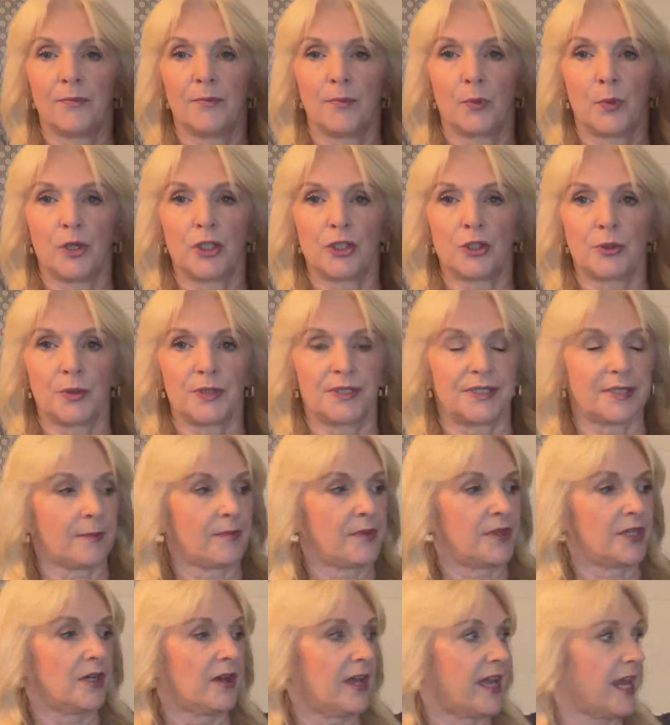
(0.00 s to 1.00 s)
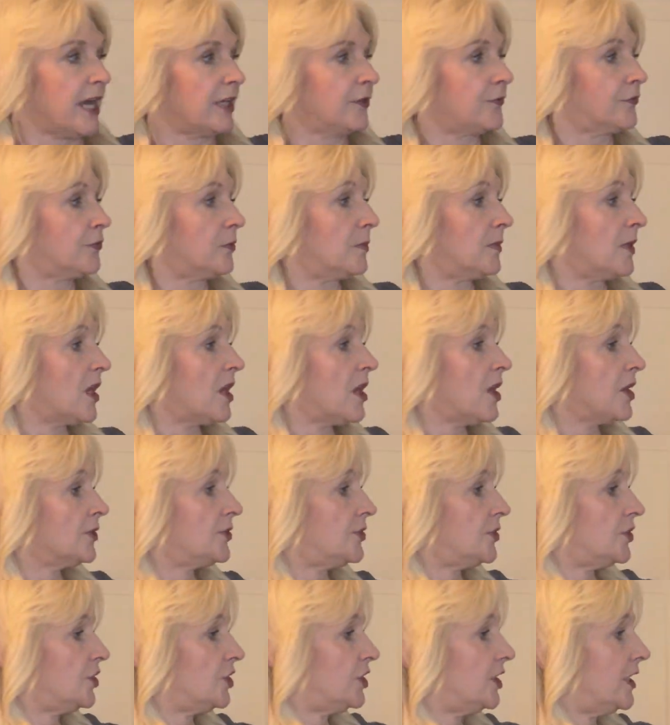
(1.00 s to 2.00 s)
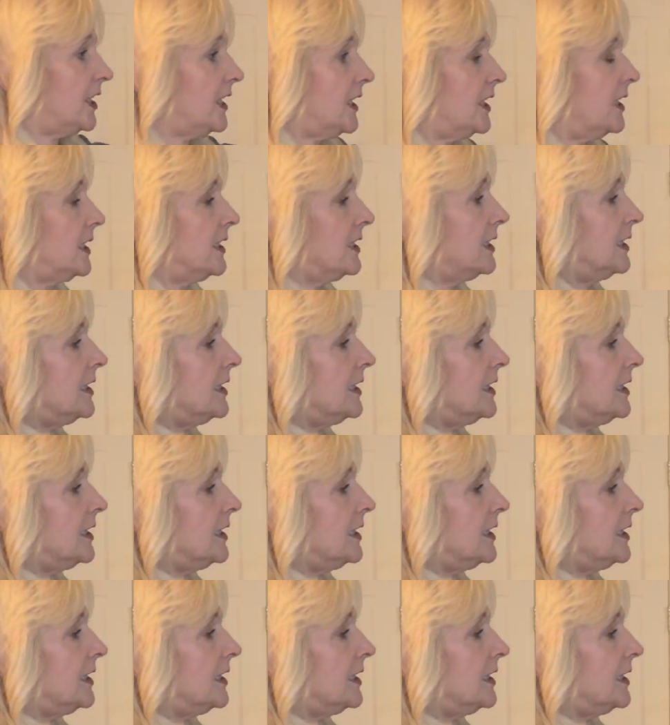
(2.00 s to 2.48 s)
which was something I had from last year.